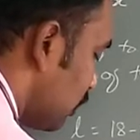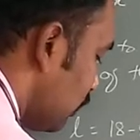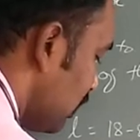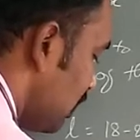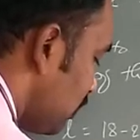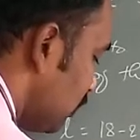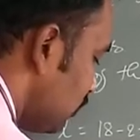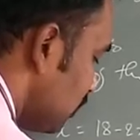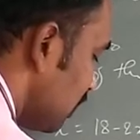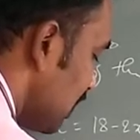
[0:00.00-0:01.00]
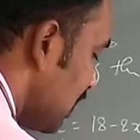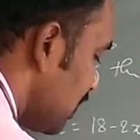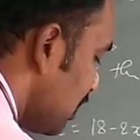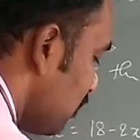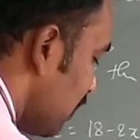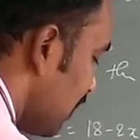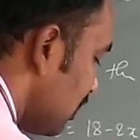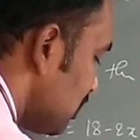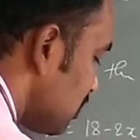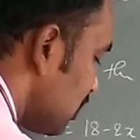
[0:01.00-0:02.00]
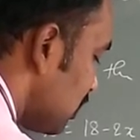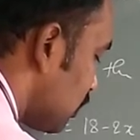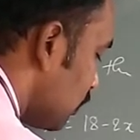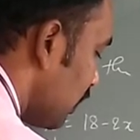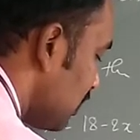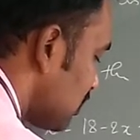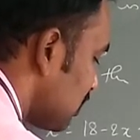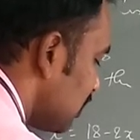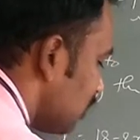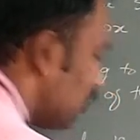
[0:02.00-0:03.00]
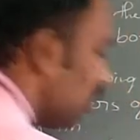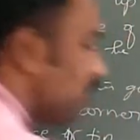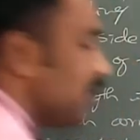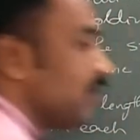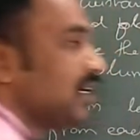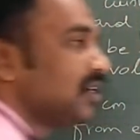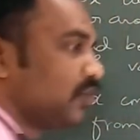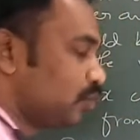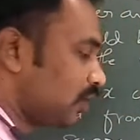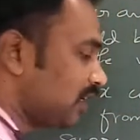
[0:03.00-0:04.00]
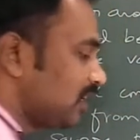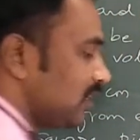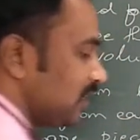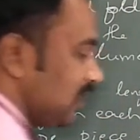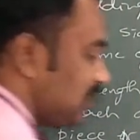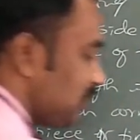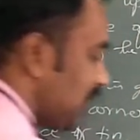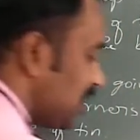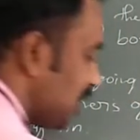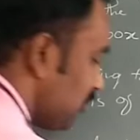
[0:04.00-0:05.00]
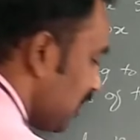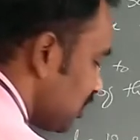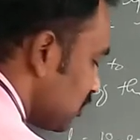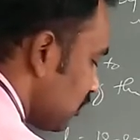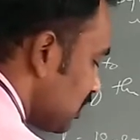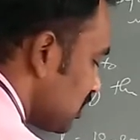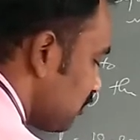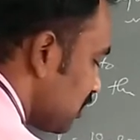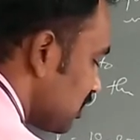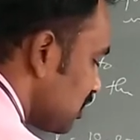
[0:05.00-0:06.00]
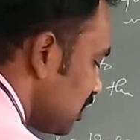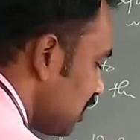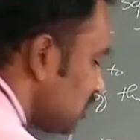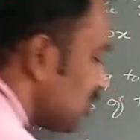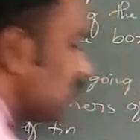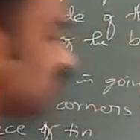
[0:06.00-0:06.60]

2 into 18 minus 2x whole power 1 into 18 minus 2x differentiation is